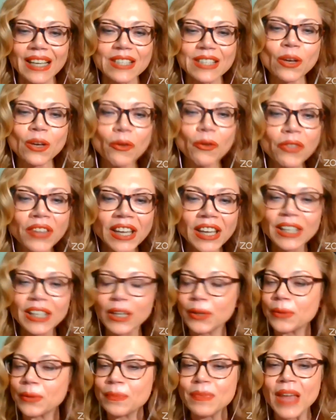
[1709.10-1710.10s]
So thank
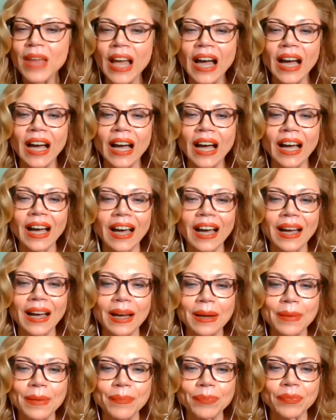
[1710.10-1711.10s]
you.
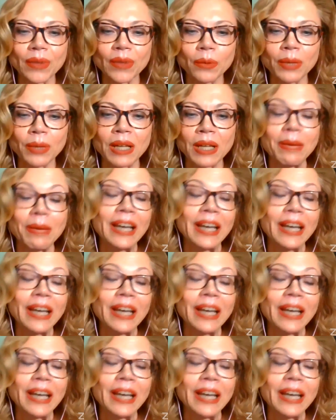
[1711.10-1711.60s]
Well,